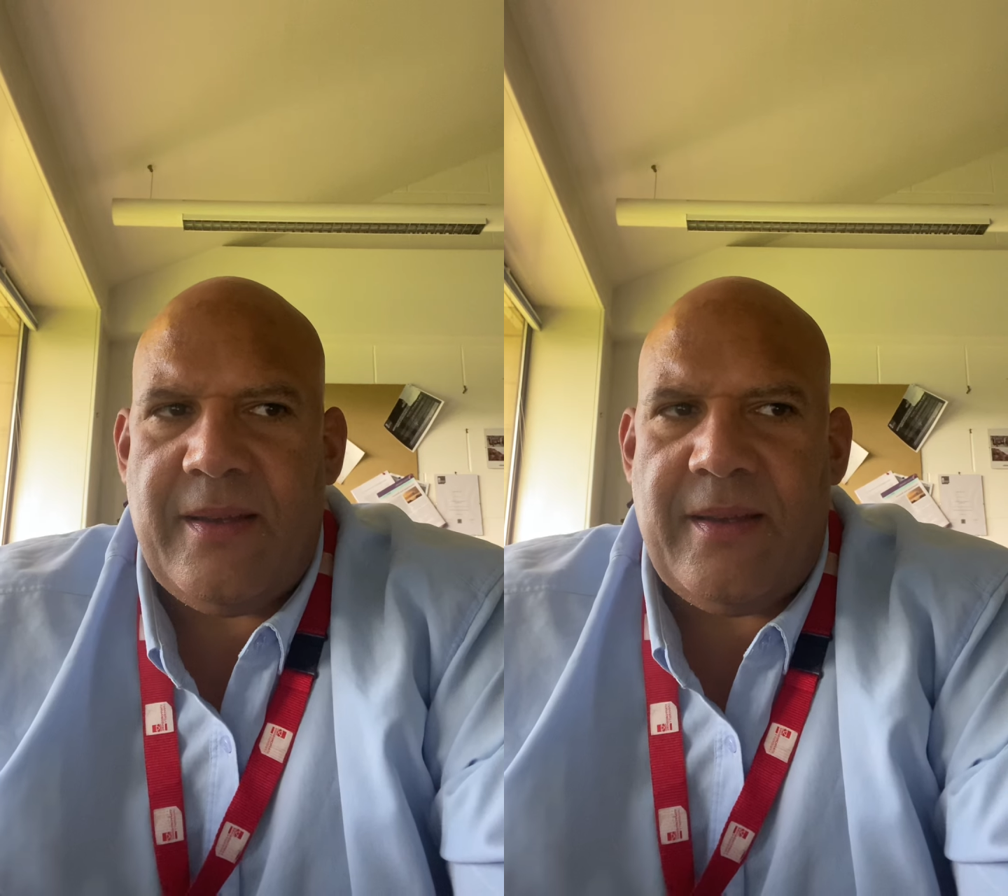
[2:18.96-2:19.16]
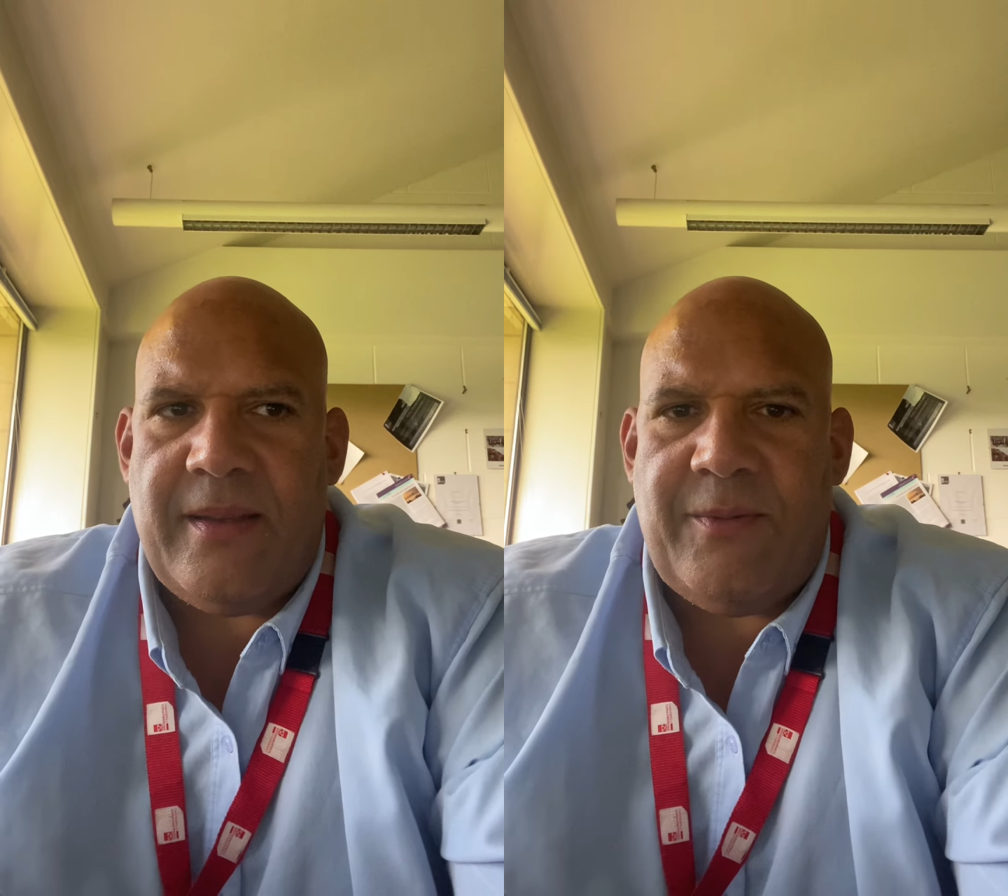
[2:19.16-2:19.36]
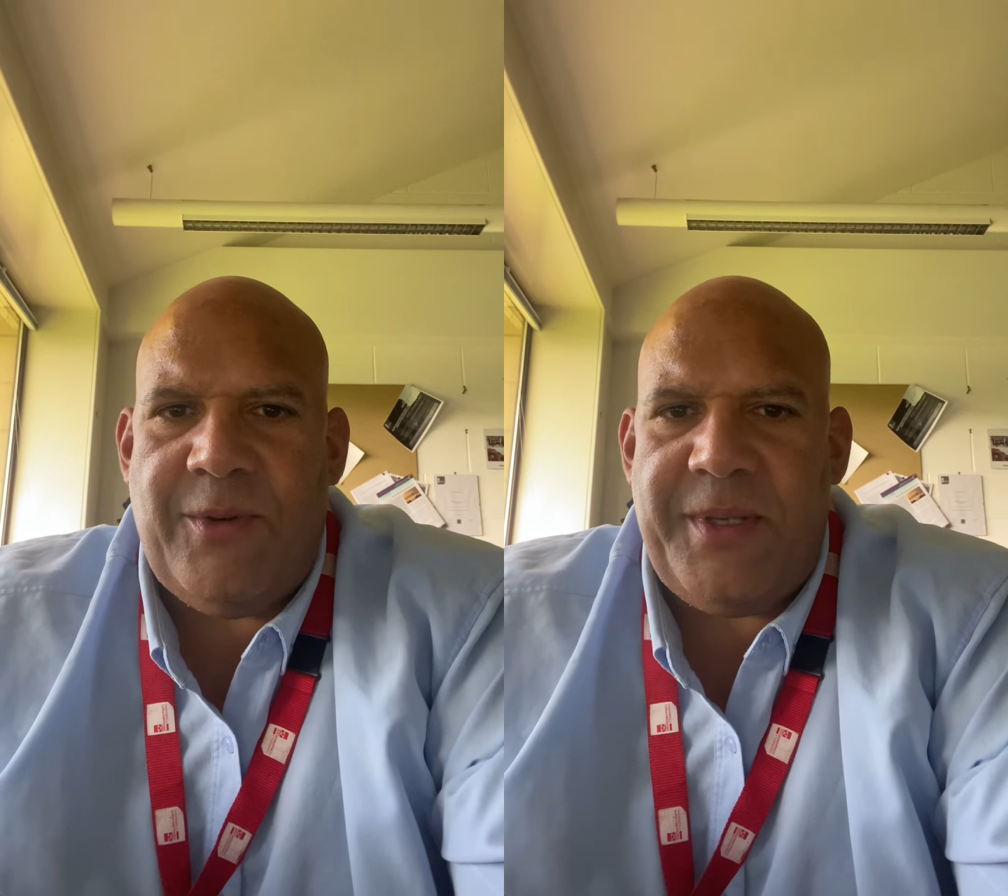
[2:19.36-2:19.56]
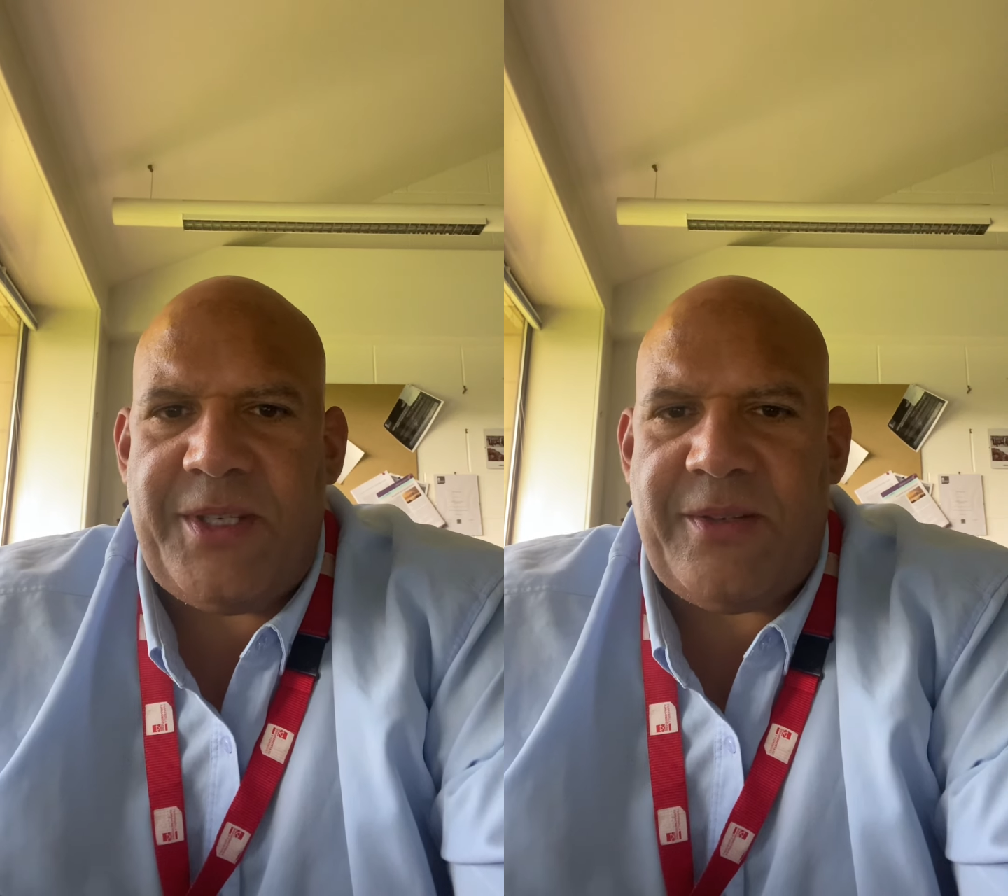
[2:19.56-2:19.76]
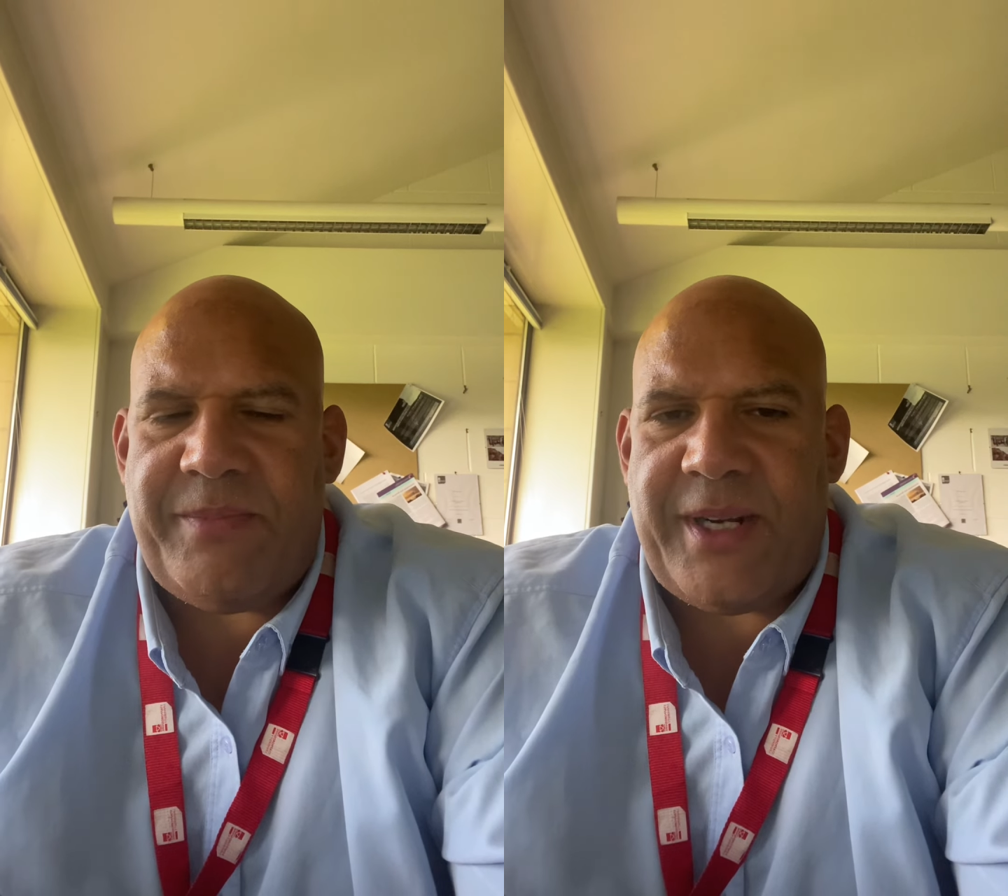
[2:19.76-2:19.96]
There will be
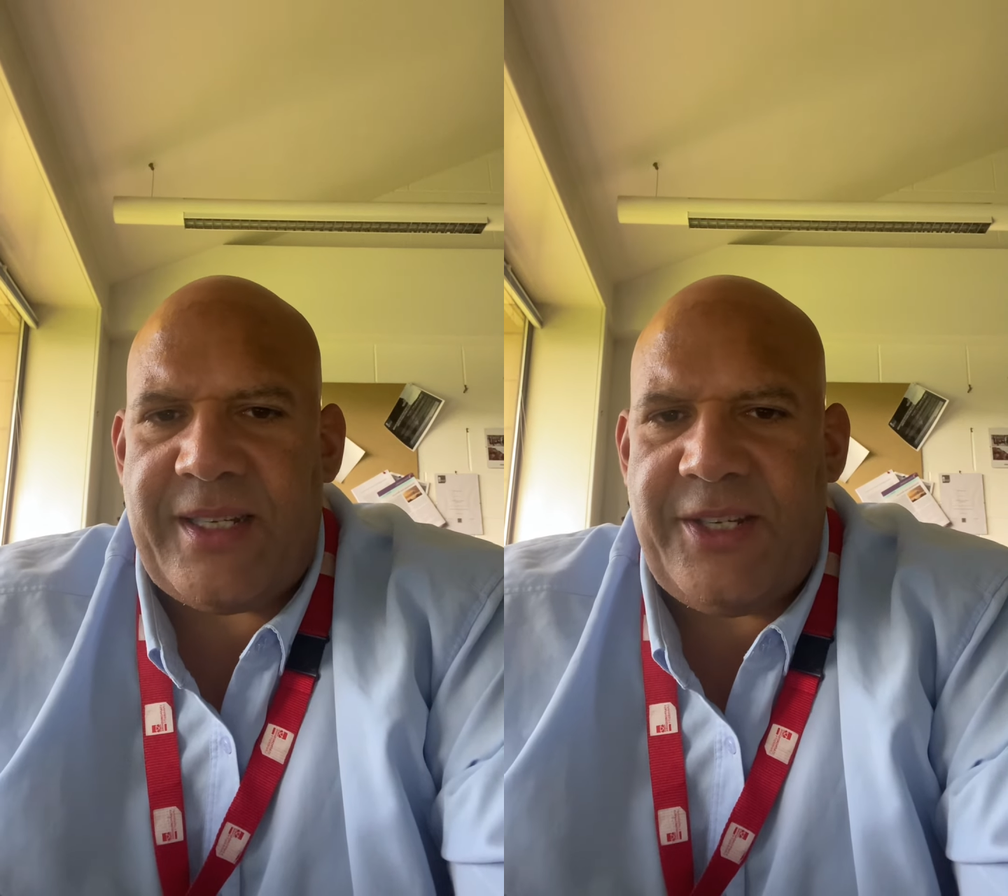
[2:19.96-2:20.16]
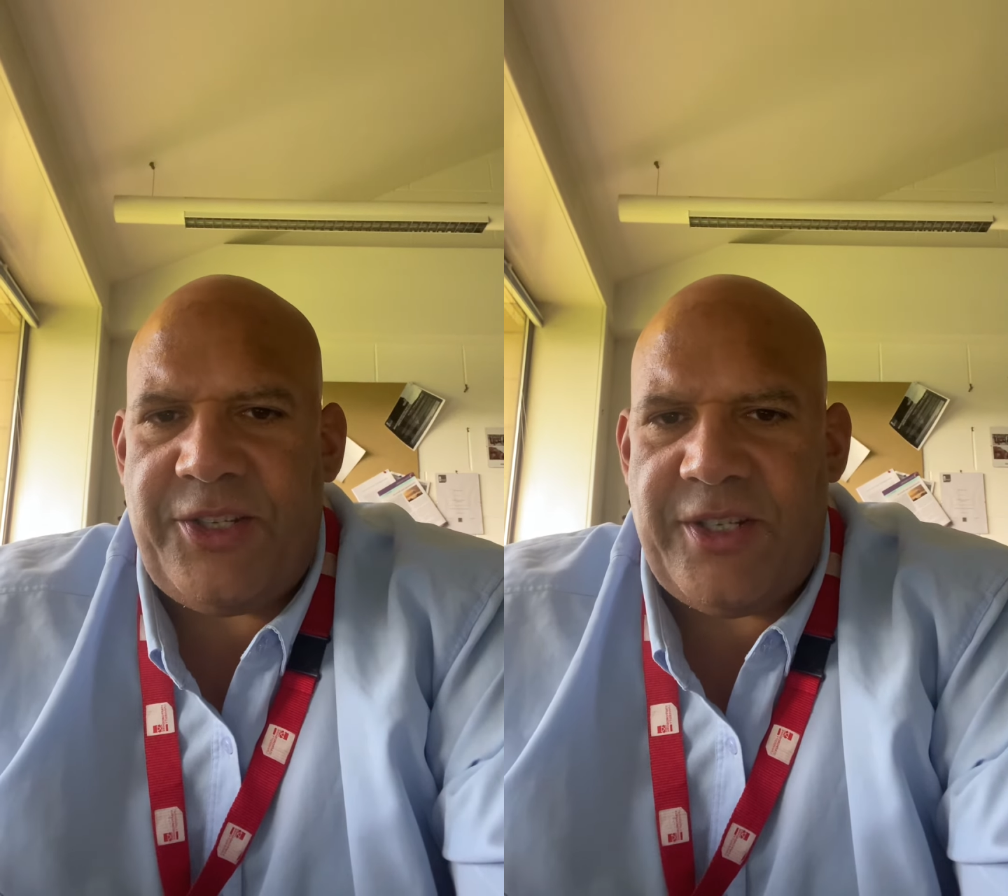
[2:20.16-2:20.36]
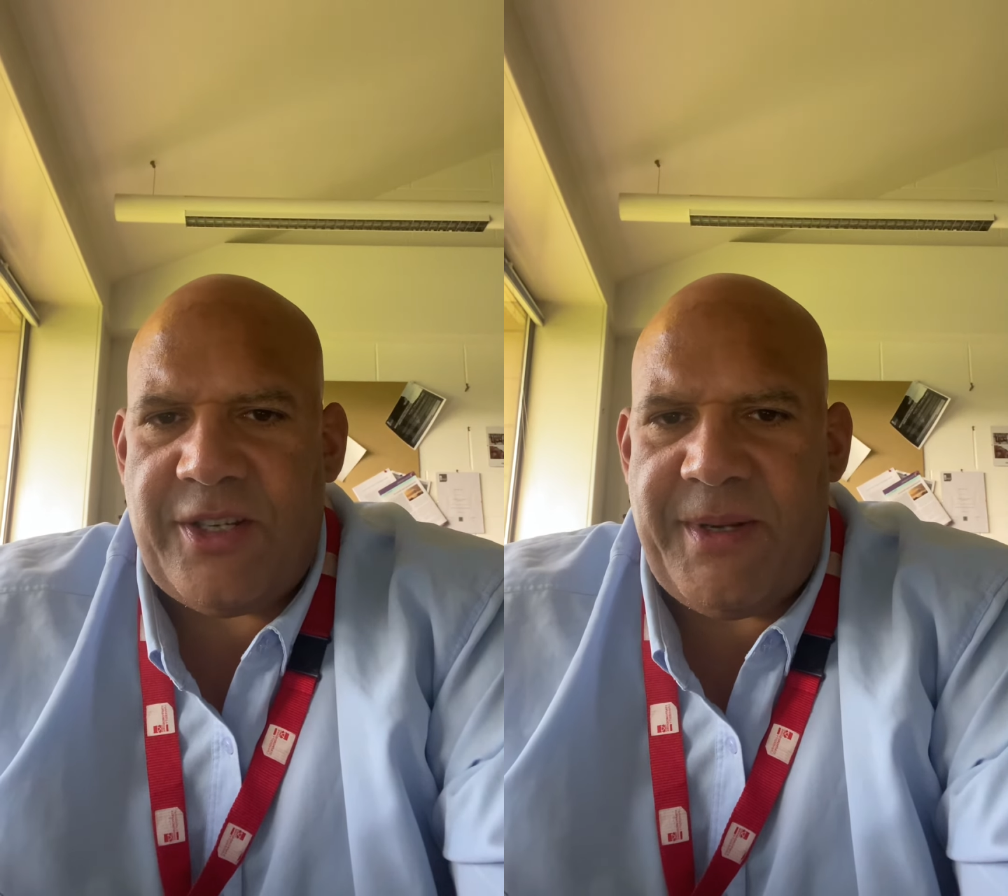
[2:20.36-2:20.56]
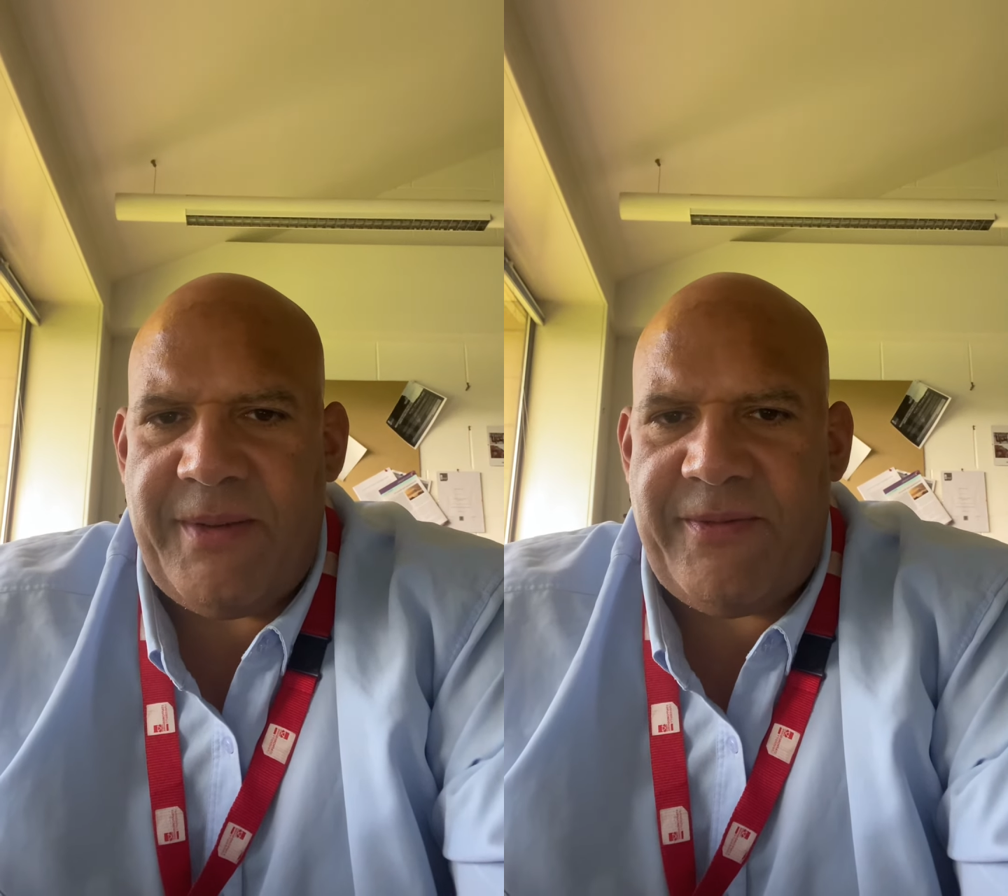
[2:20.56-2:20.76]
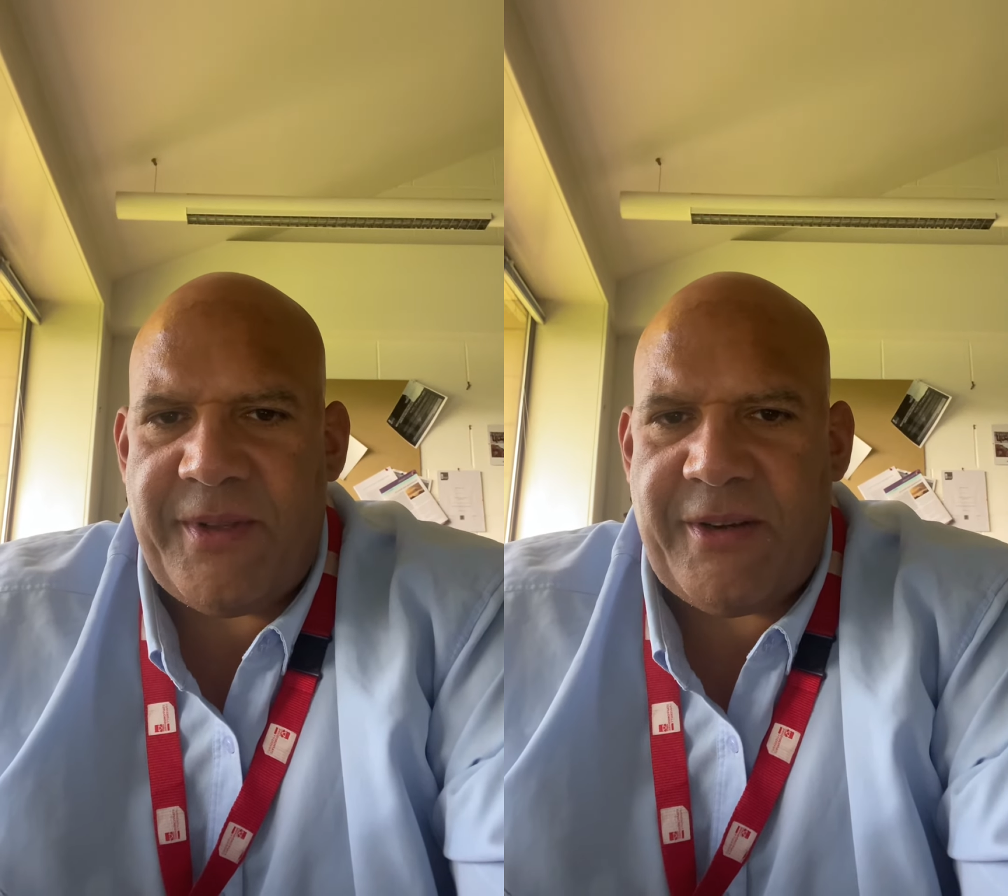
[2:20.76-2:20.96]
some practitioners coming in from the